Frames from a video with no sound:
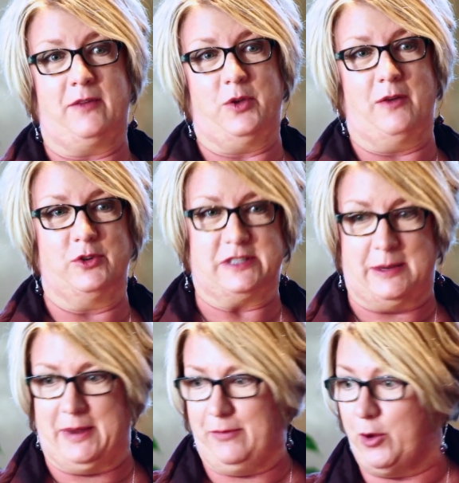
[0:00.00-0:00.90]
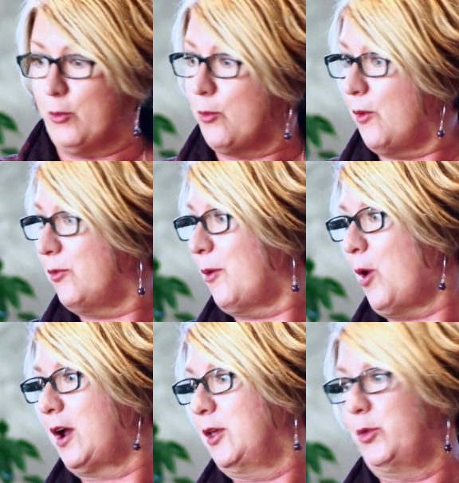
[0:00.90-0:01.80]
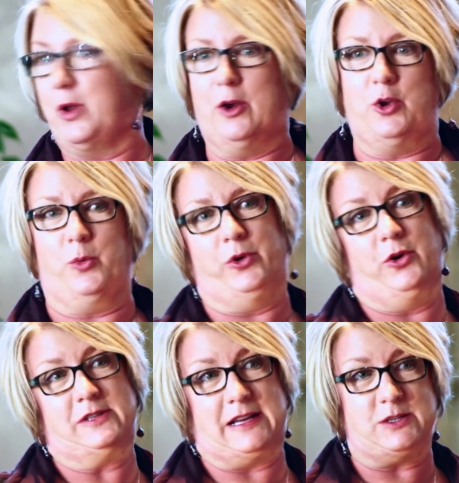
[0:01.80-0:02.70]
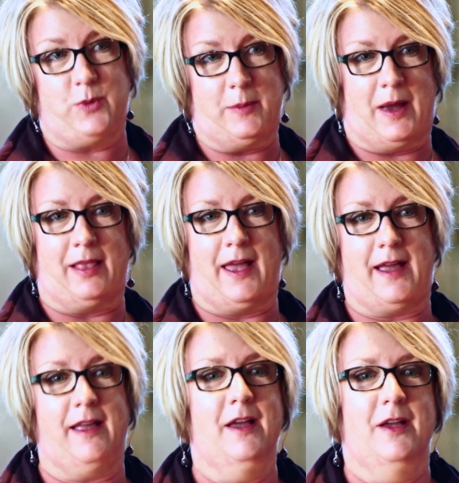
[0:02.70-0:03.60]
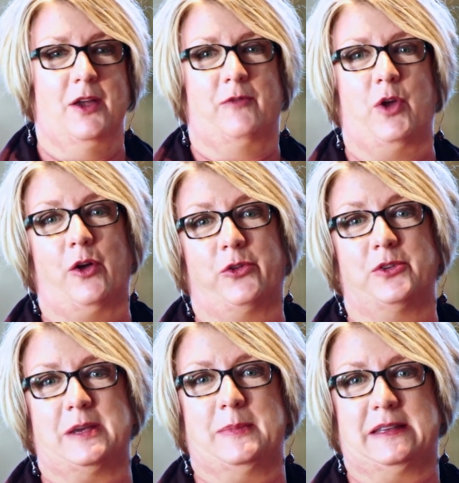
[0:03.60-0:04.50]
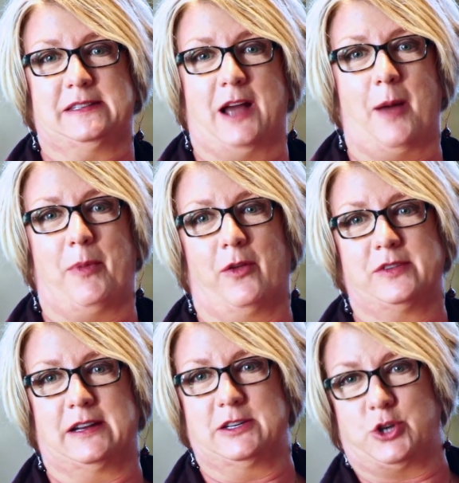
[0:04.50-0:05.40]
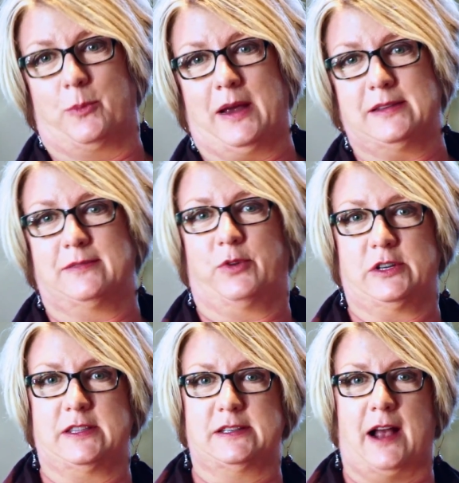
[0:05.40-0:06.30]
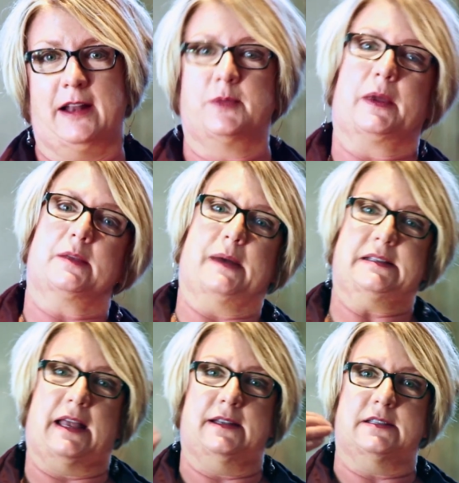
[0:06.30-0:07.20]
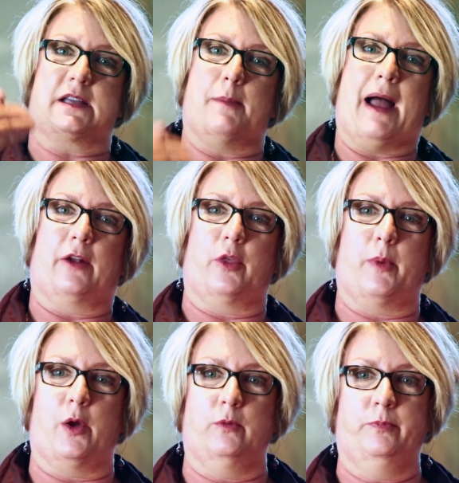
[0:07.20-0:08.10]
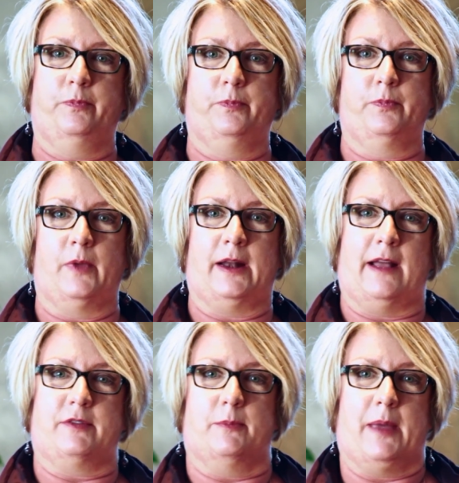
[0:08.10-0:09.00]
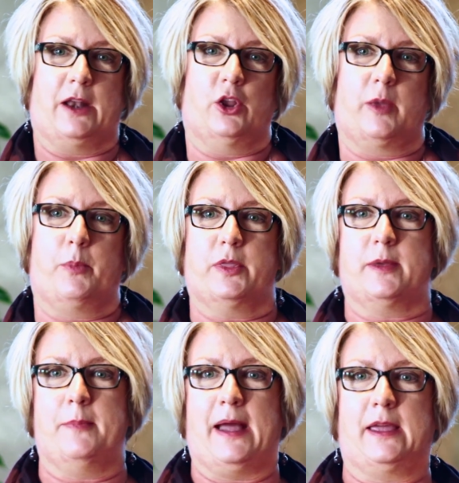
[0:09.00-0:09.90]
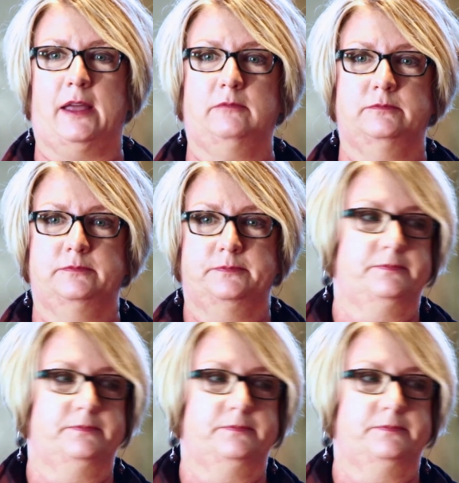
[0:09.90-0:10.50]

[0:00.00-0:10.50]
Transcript: if you ever see me, if I'm walking through here, you will notice I swing my leg. If you also see me stop all of a sudden and turn my foot to the side, it's because my tendons come out of the bone and I have to manually put them back in.